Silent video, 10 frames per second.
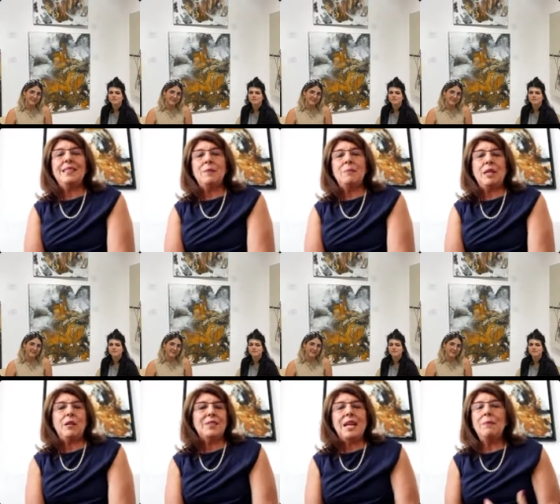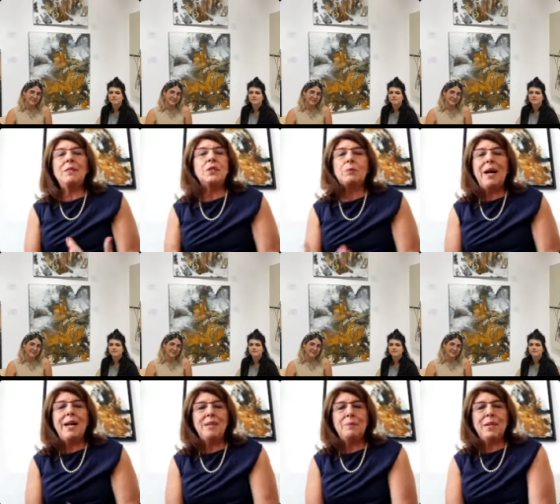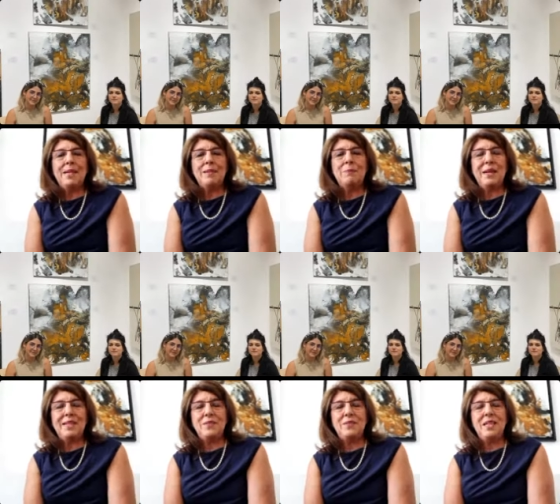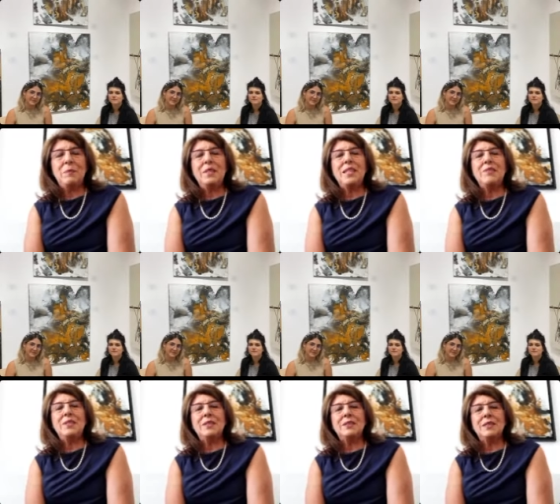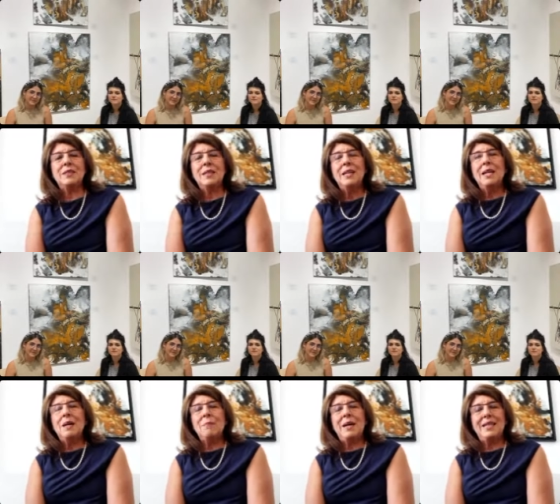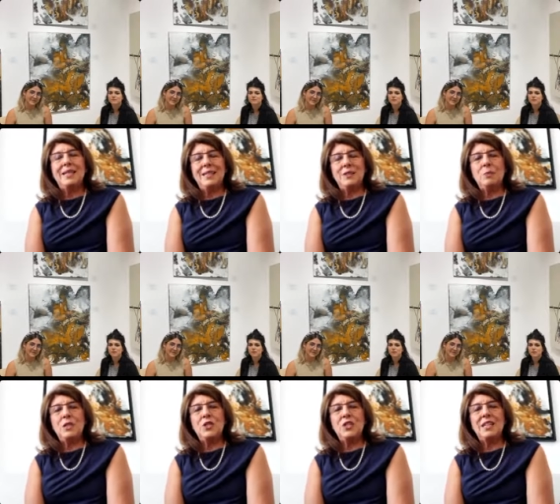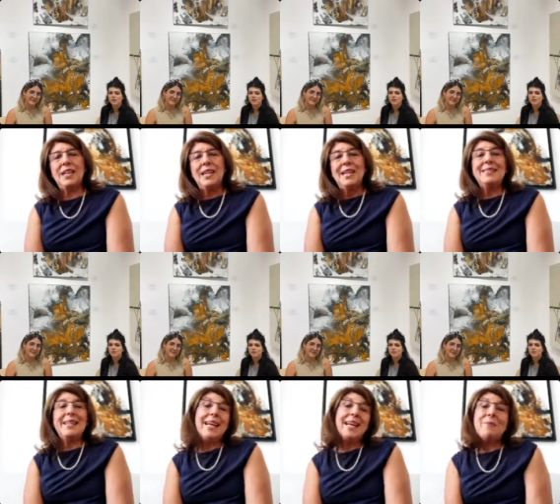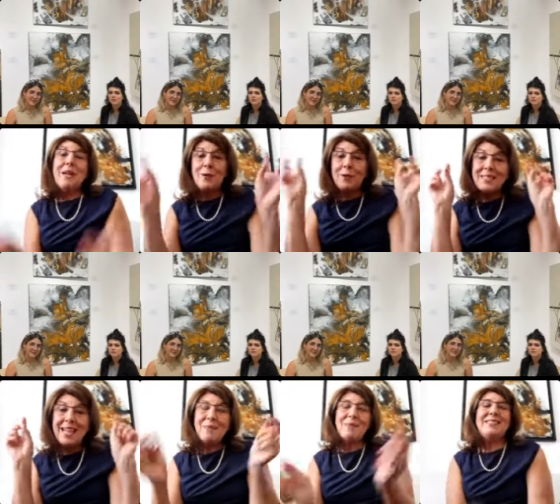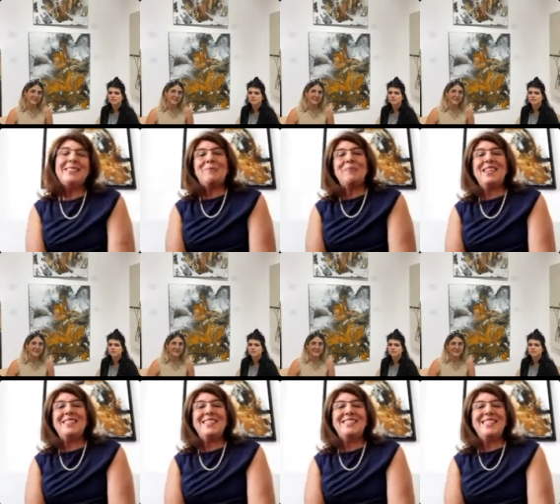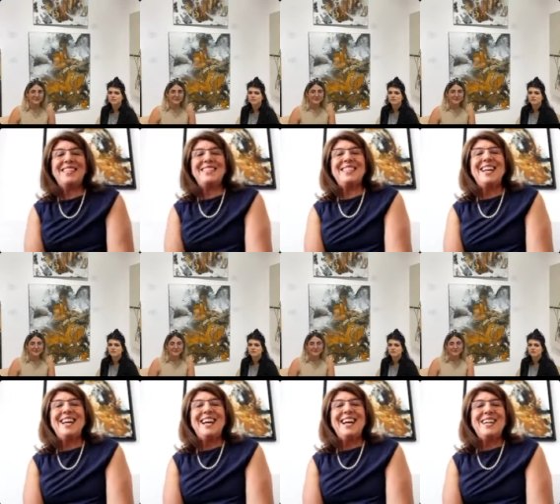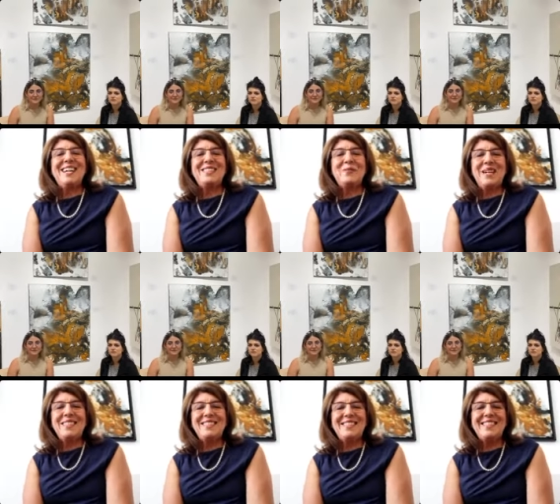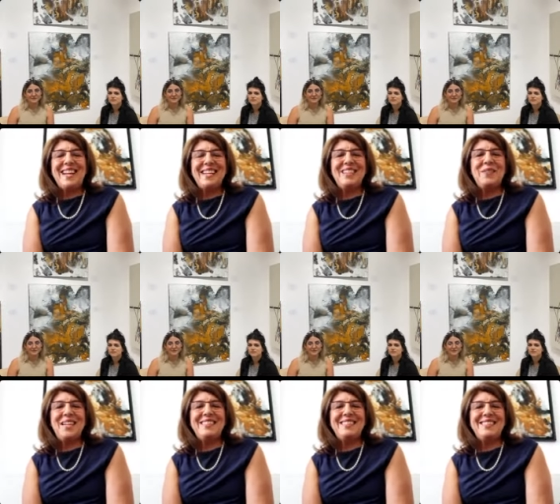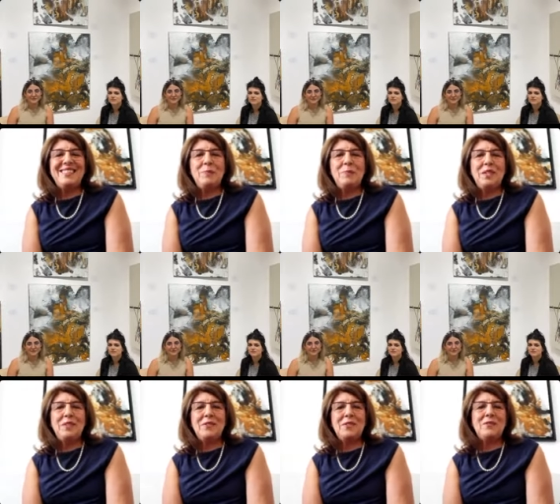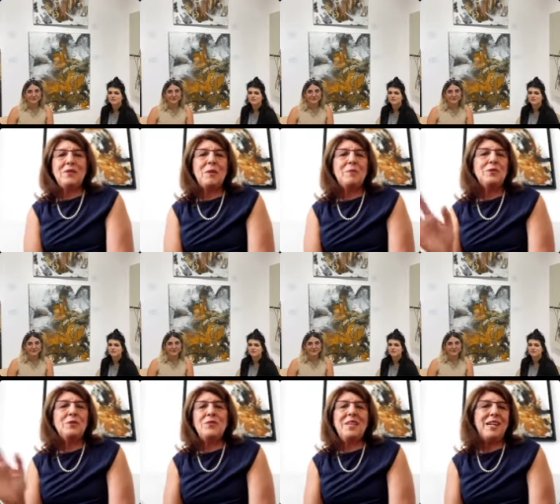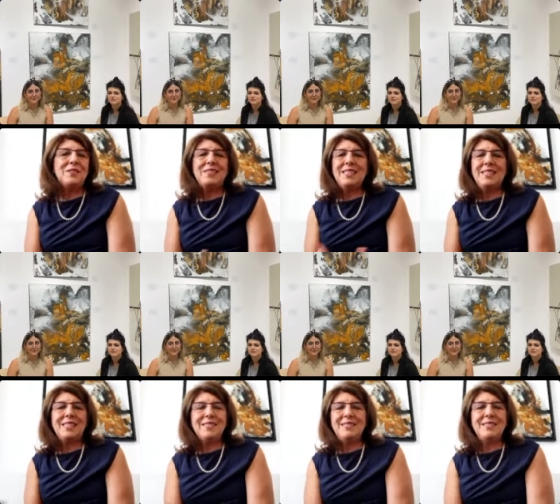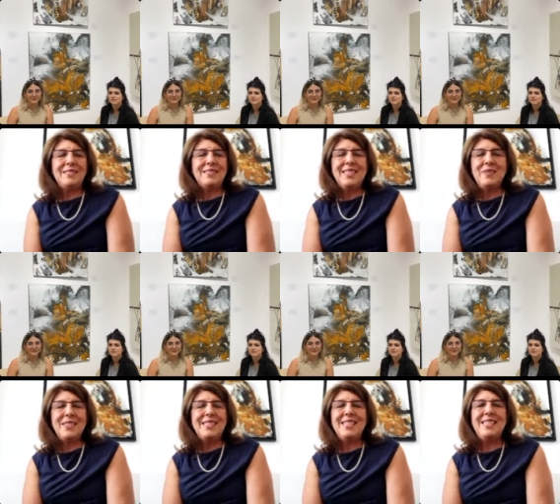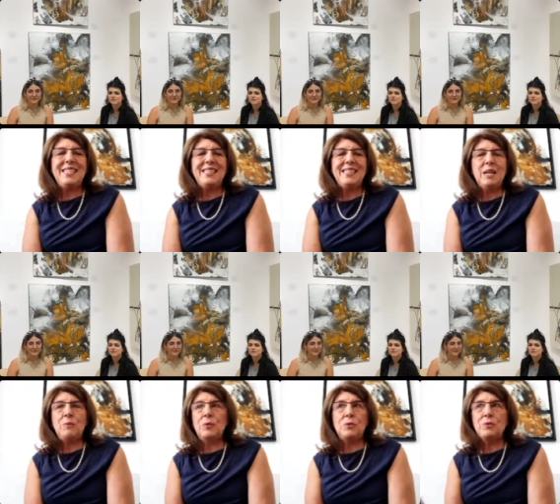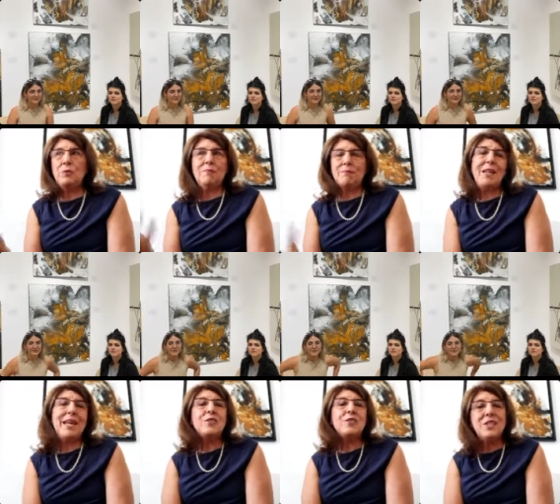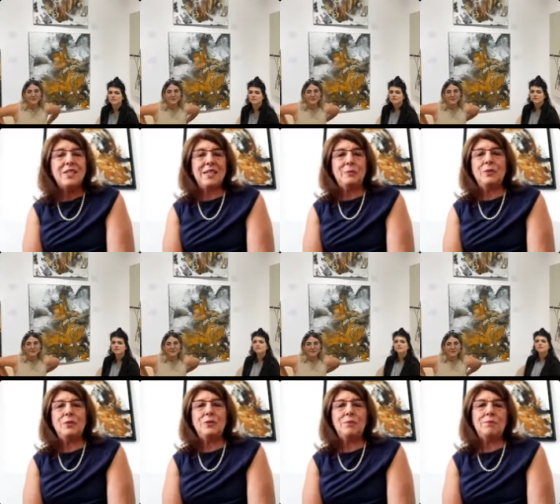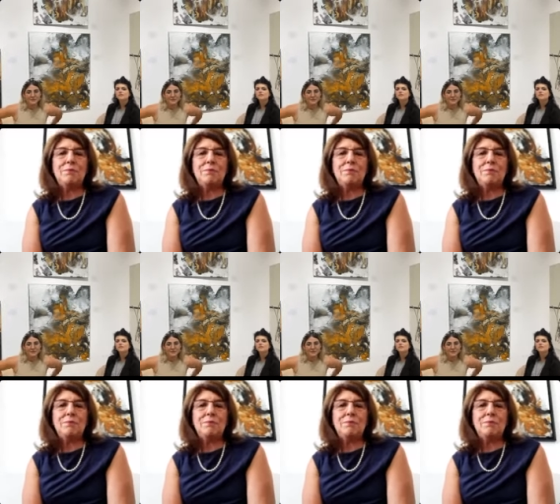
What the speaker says: because I'm inspired by the theme given by the exhibition. And then I have my old timers, as I said, the ones that I created in a period from 2017 up to last year, up to